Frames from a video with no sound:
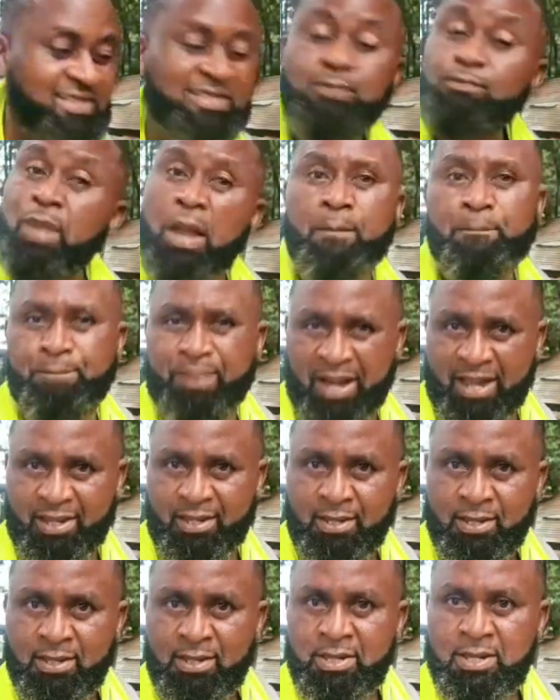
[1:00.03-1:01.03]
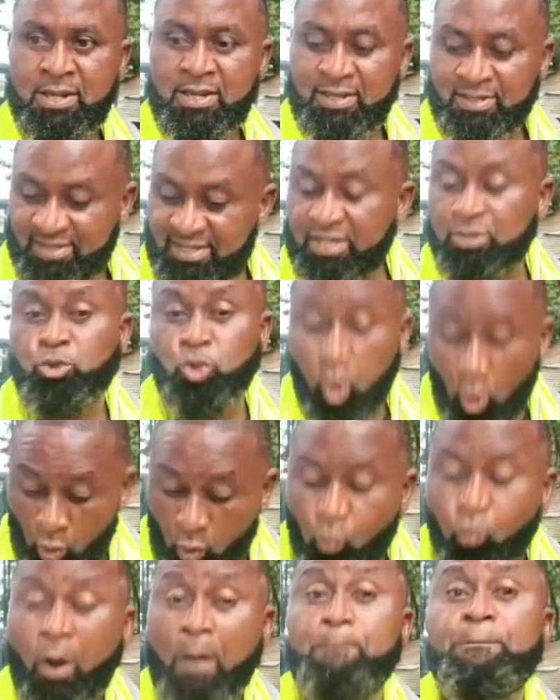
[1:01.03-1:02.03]
is some nan pie. Say to
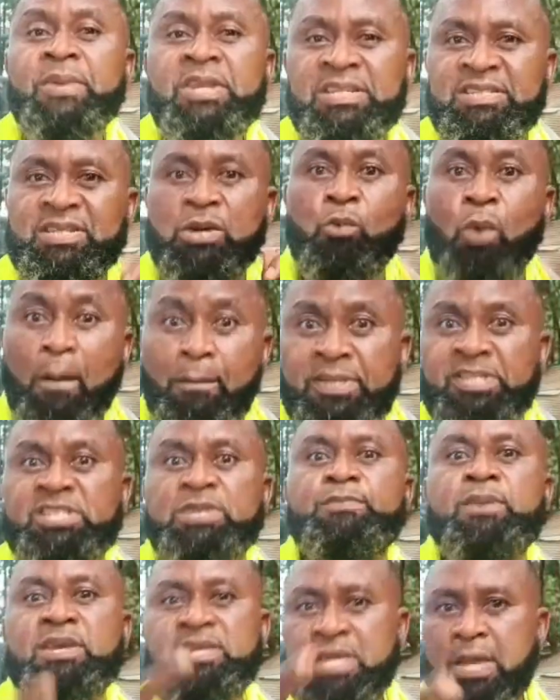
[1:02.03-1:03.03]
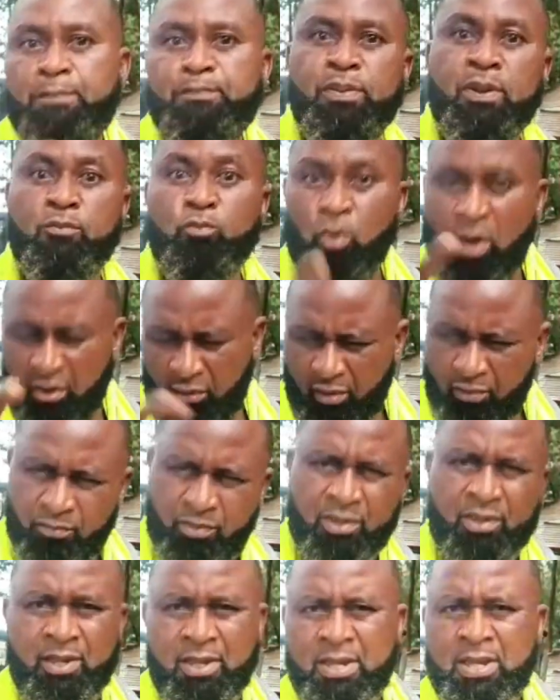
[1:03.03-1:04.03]
1 minute, 1 minute, be a PM
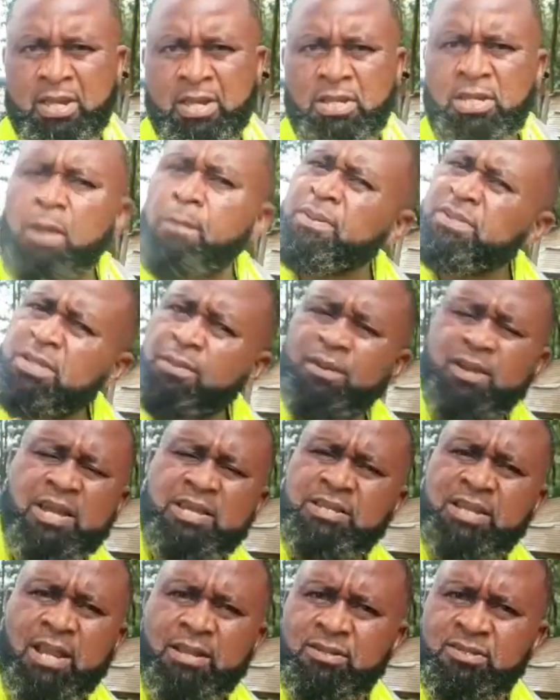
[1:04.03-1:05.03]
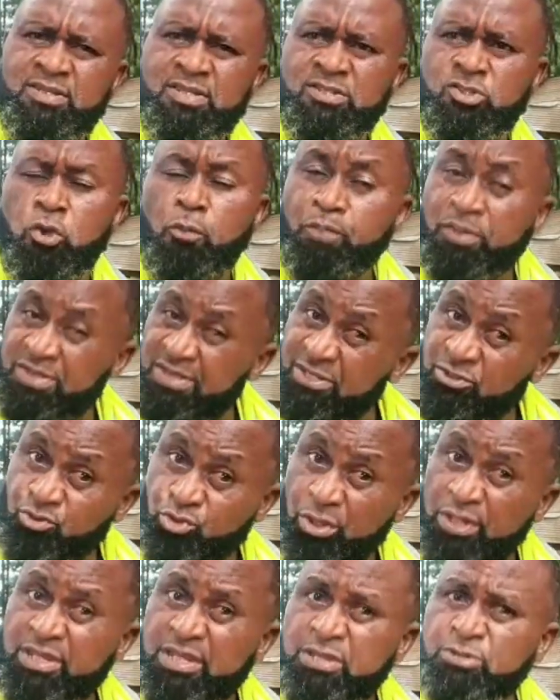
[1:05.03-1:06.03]
wahebi. Number some Kenyan and say, so present
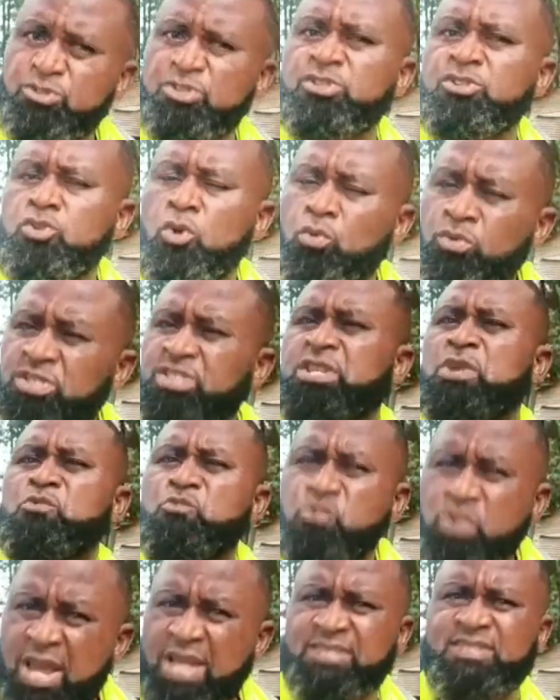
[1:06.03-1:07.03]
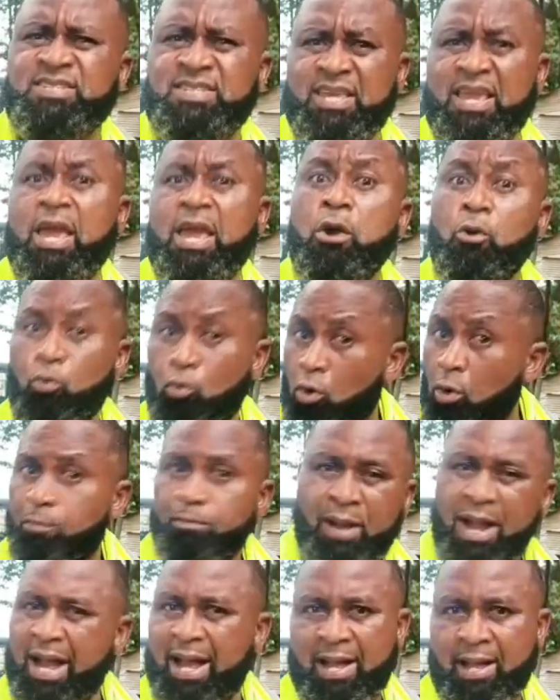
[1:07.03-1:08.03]
trending issues. No one say, we are see a
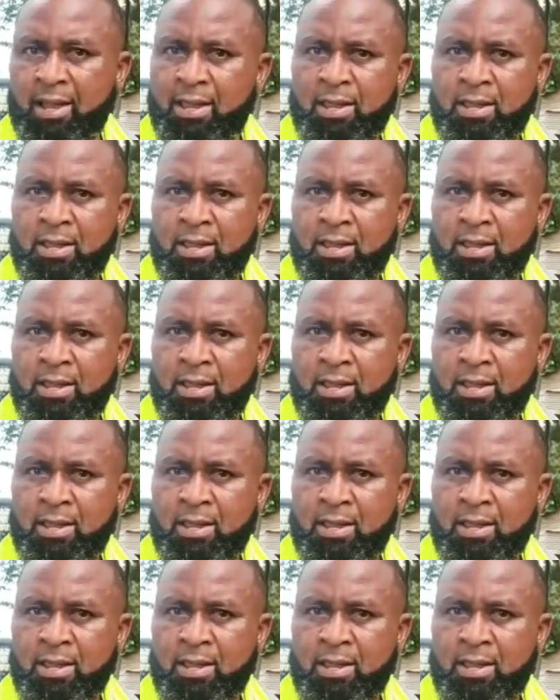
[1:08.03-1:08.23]
koba.